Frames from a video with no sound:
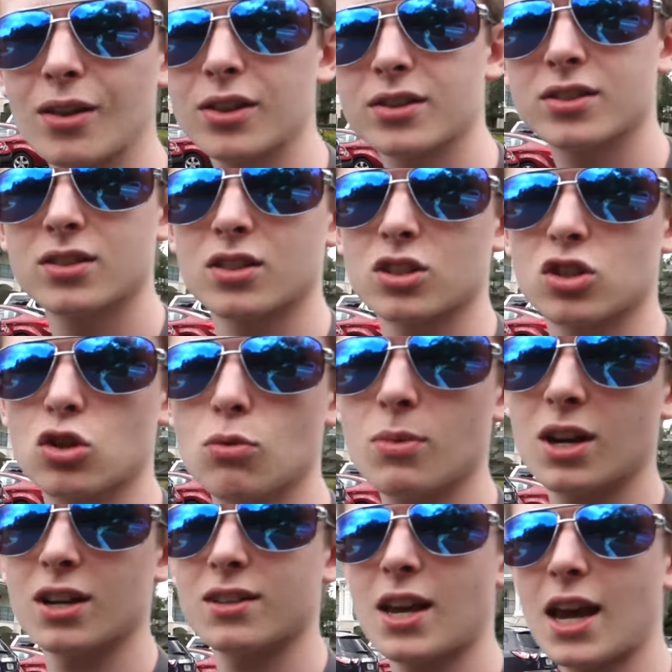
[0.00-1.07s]
this is a
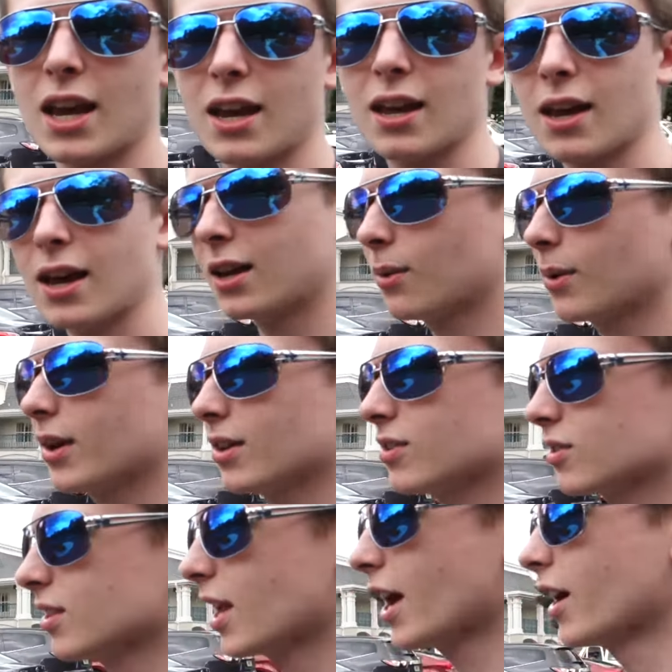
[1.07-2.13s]
two-minute take.
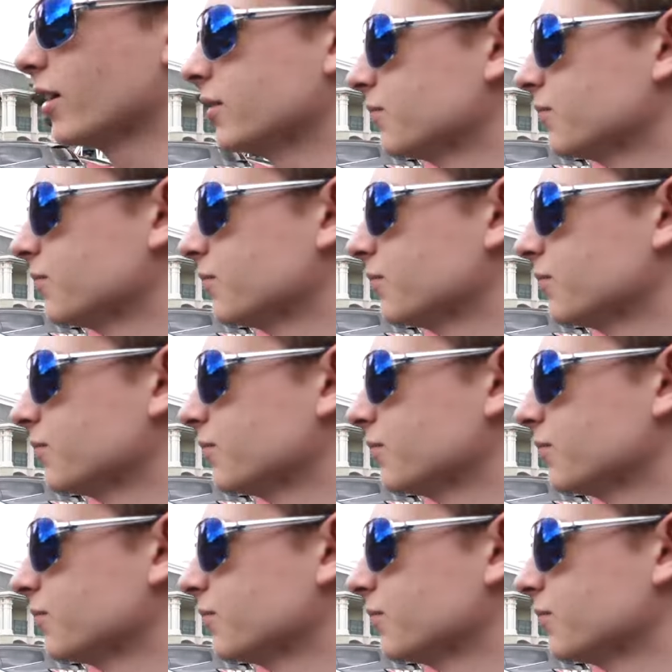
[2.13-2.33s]
Anyways, yeah, a